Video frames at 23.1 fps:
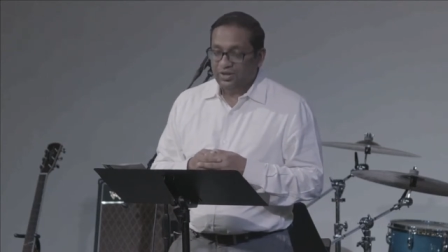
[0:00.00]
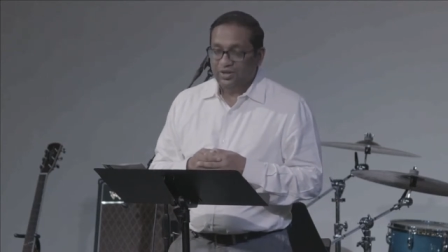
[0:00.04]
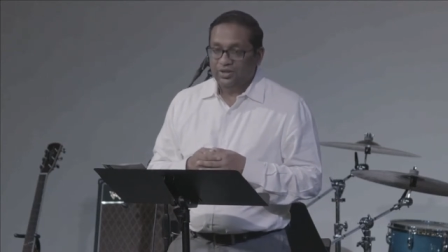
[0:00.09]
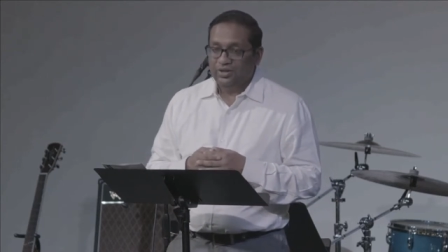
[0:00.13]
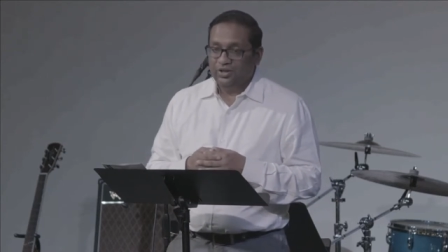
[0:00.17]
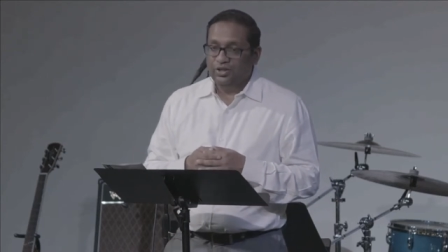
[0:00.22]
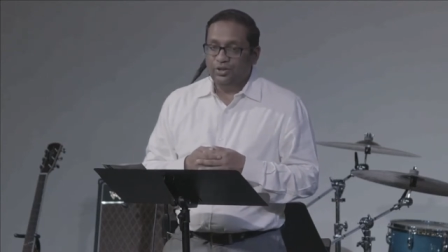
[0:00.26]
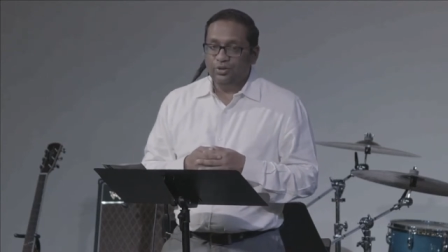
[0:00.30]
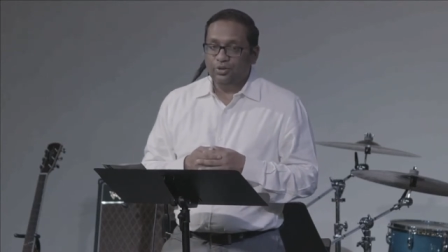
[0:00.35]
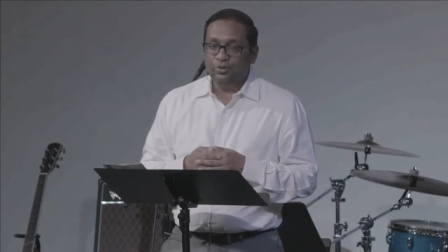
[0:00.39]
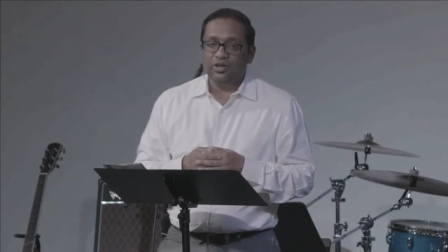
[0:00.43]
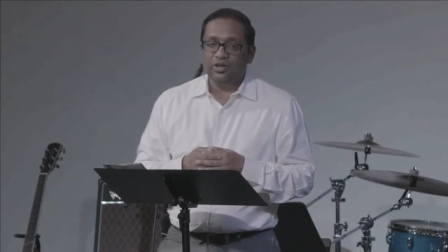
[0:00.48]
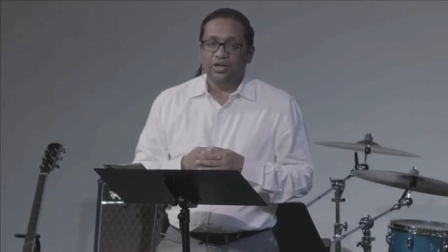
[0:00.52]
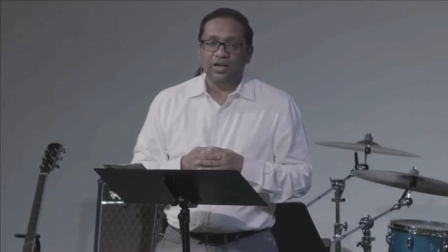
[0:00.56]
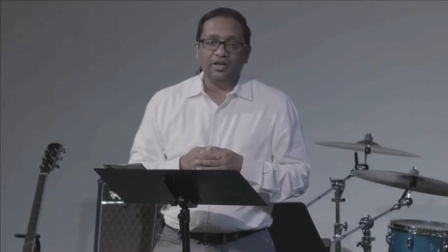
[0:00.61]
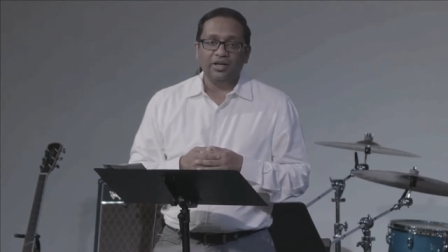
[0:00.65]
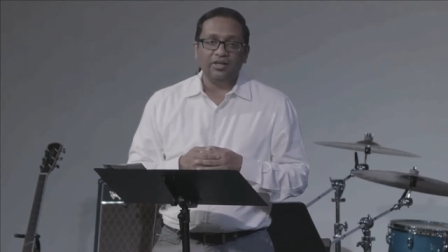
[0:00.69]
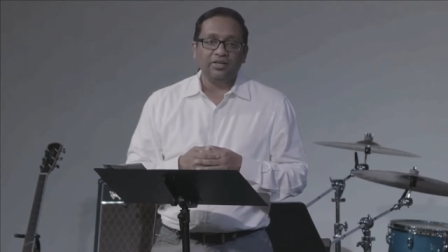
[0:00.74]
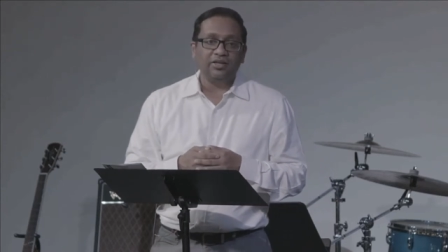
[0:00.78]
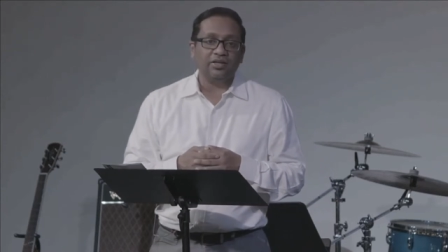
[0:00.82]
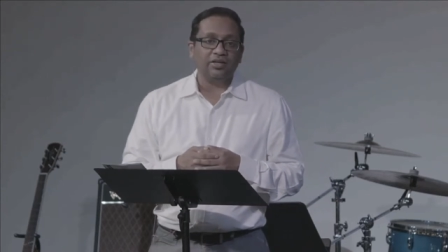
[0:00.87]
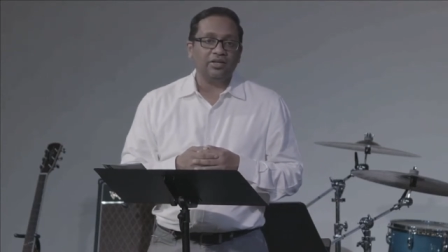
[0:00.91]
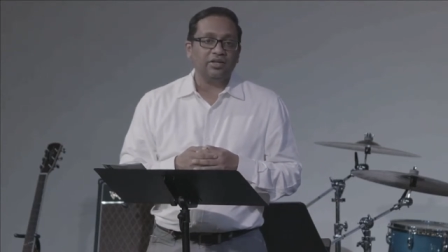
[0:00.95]
you and
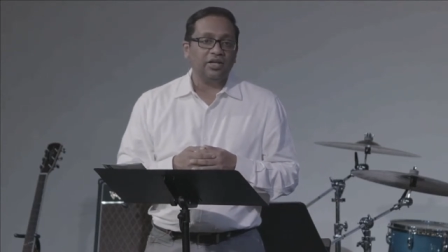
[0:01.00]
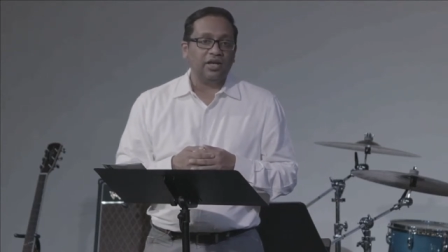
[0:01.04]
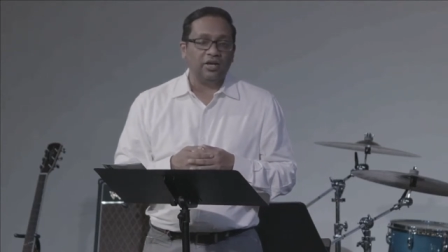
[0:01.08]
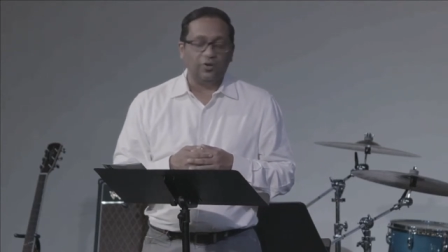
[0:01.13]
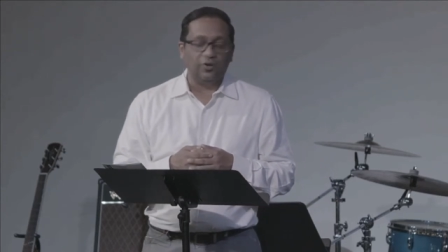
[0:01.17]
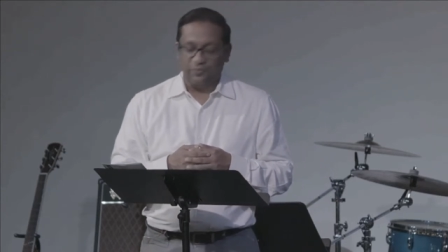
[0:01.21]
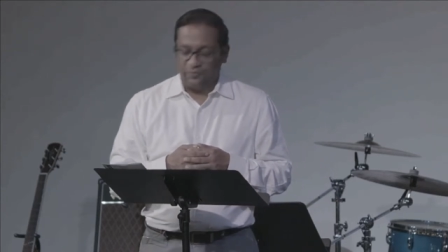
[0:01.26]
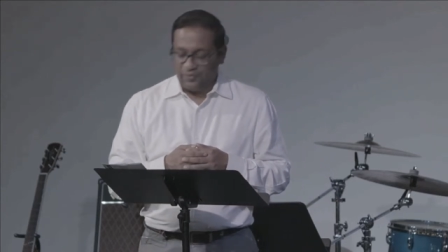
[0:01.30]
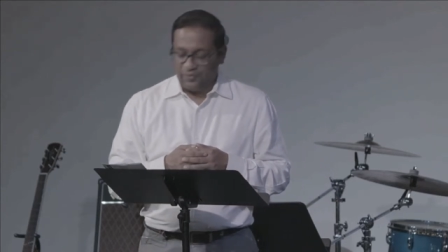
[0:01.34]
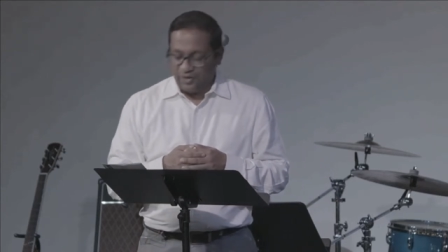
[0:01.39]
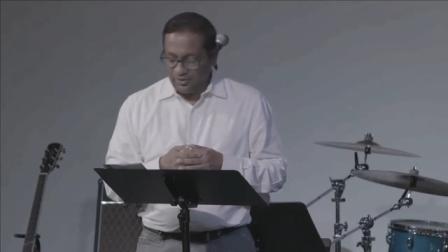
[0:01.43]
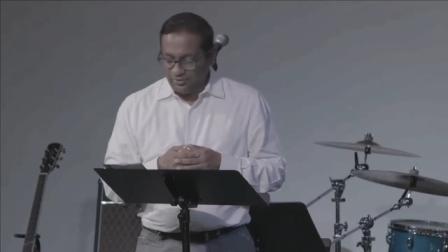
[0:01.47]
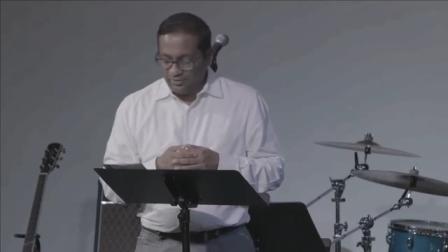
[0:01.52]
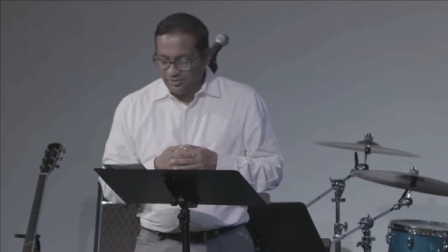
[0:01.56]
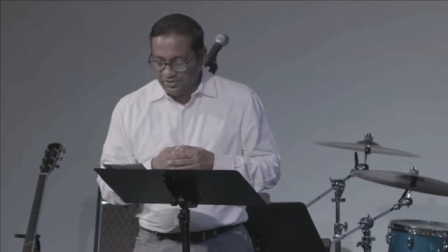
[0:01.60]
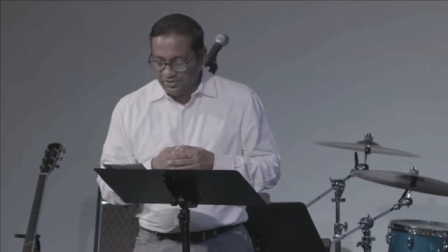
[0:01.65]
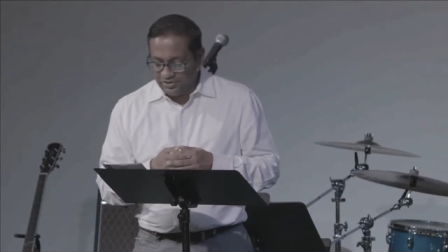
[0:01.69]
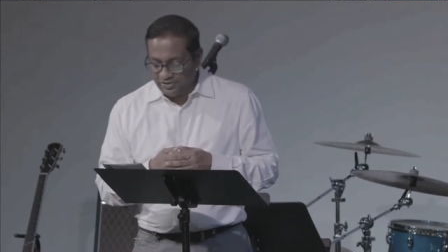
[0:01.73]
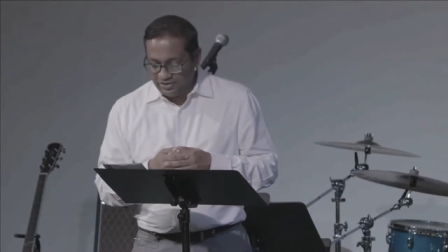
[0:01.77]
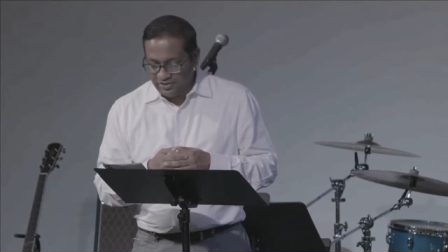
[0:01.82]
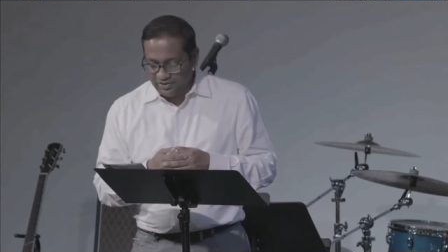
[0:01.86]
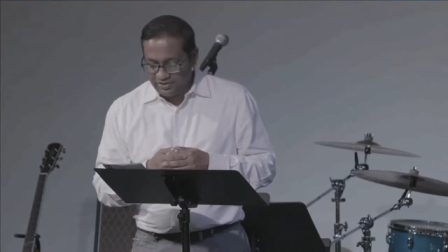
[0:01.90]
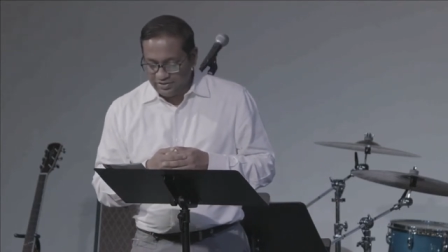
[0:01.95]
I can now follow
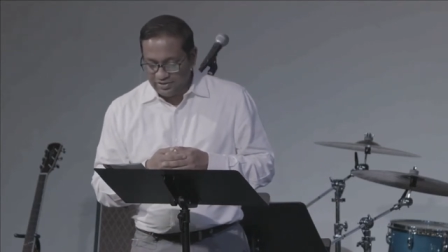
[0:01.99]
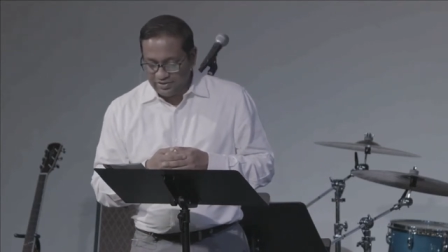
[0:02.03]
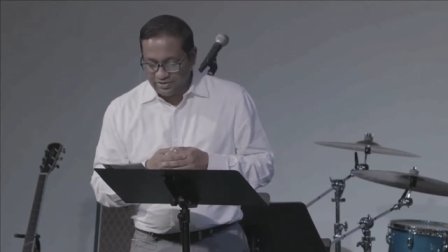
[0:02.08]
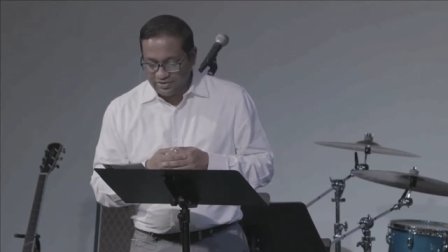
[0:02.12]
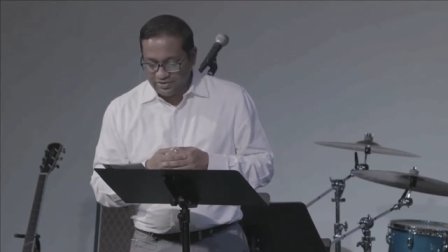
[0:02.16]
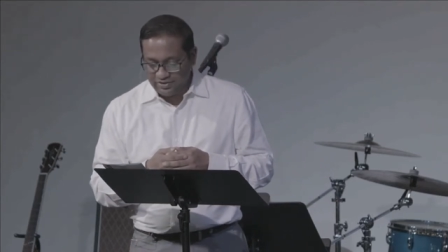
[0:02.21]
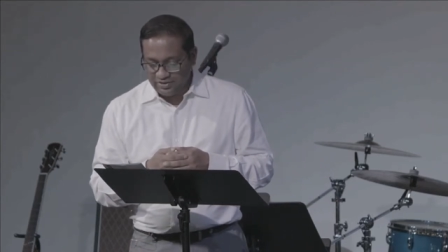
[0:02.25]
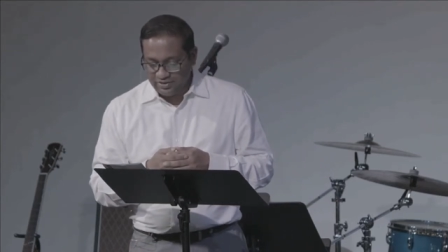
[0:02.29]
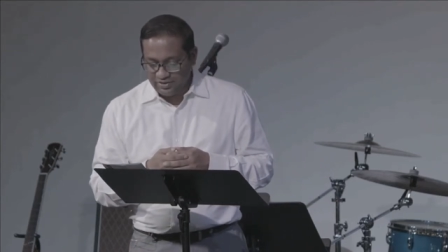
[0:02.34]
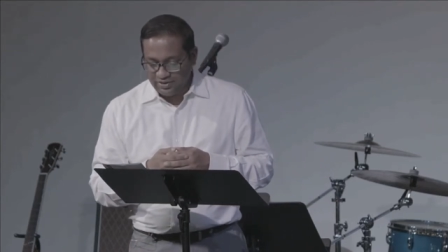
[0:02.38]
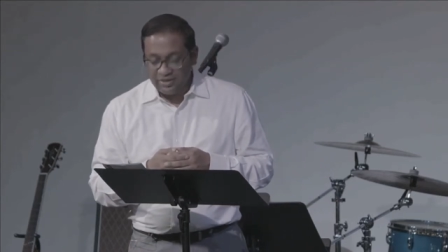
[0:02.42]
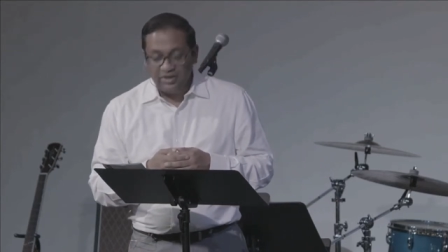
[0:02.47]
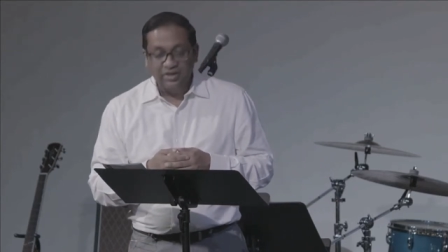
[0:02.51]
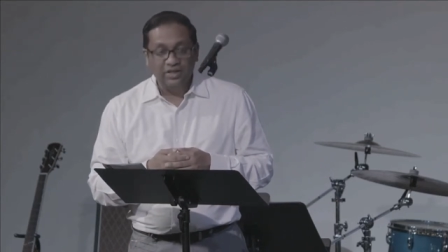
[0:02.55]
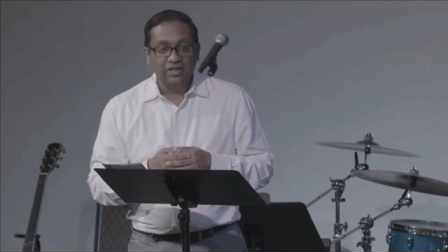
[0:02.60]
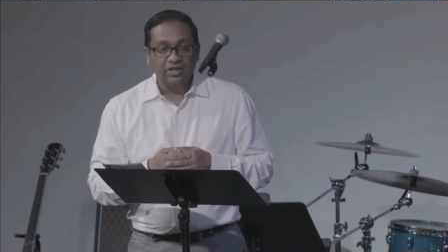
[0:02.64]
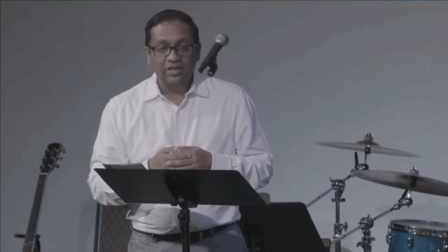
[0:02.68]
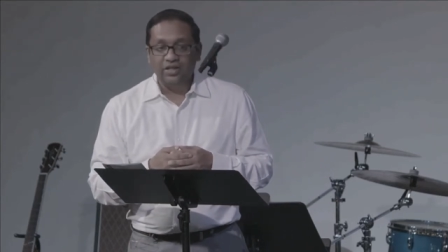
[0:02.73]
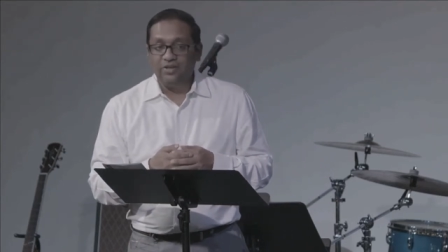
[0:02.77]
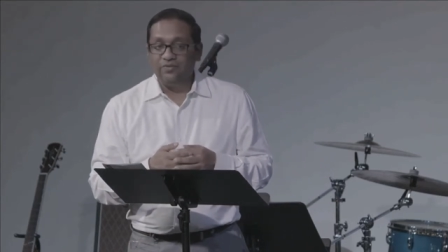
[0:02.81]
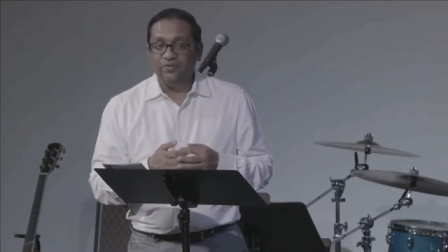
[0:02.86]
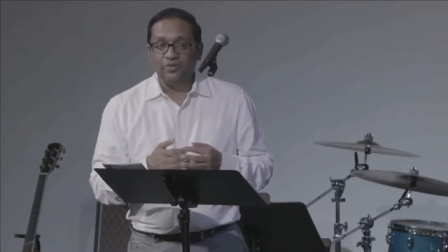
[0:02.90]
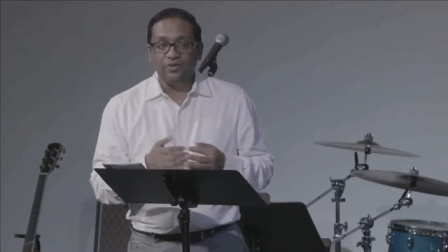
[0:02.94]
Jesus
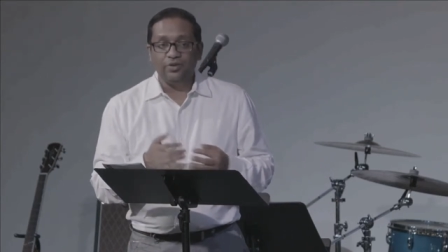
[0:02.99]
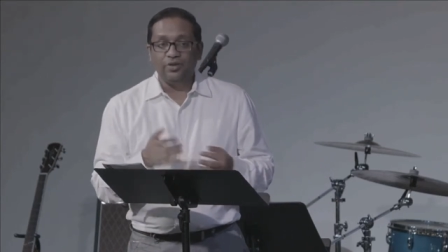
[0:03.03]
even